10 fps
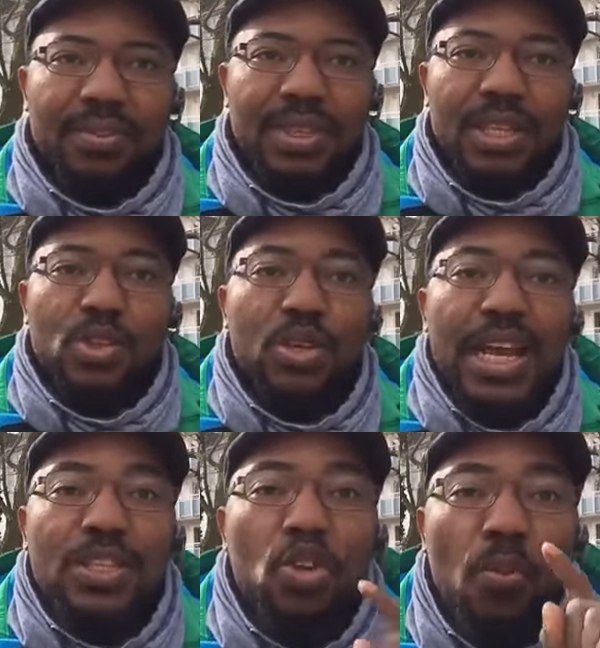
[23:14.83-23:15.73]
so
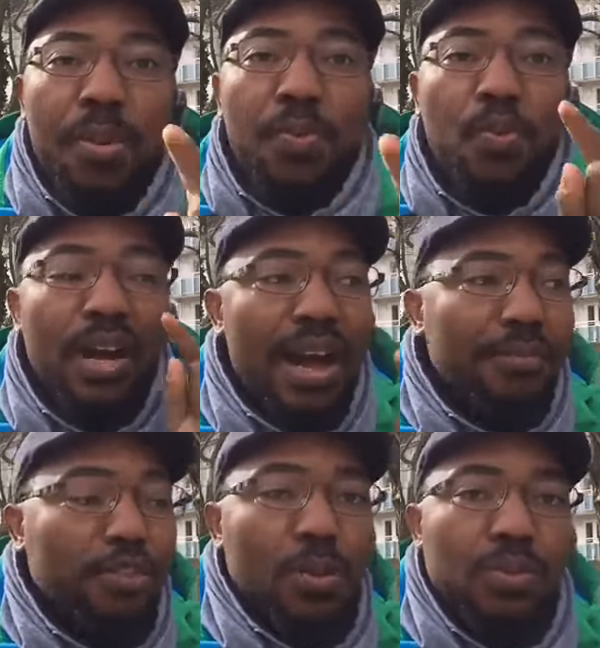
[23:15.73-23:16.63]
that you people will
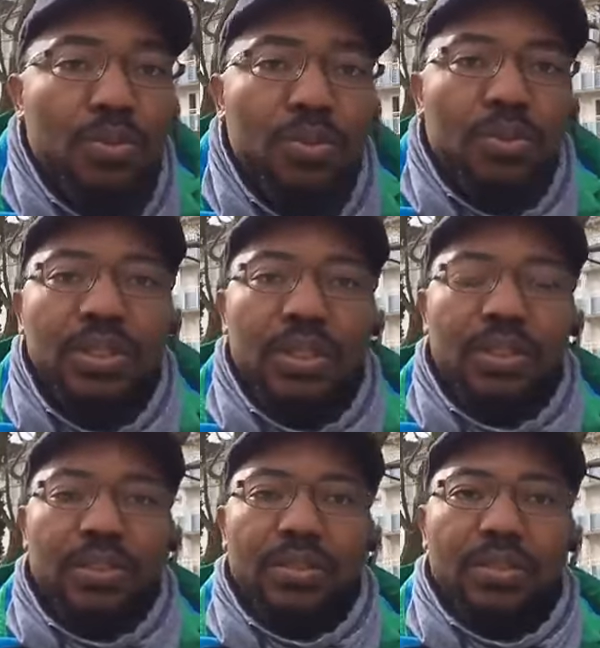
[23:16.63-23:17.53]
have job to
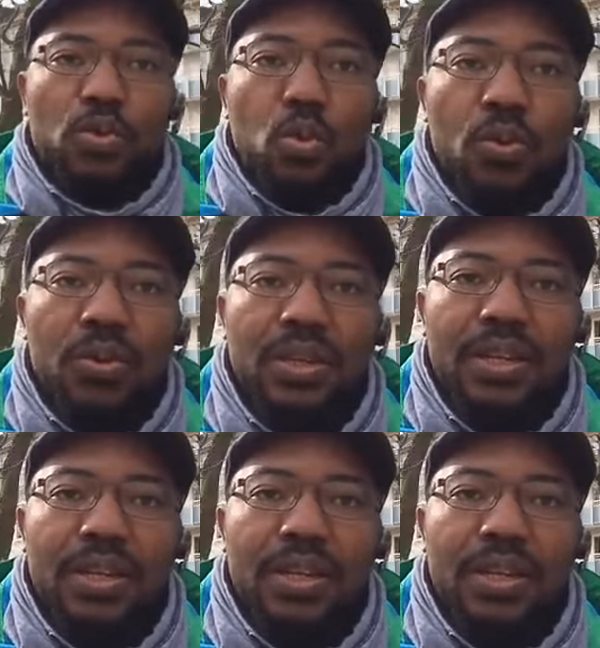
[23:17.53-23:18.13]
do,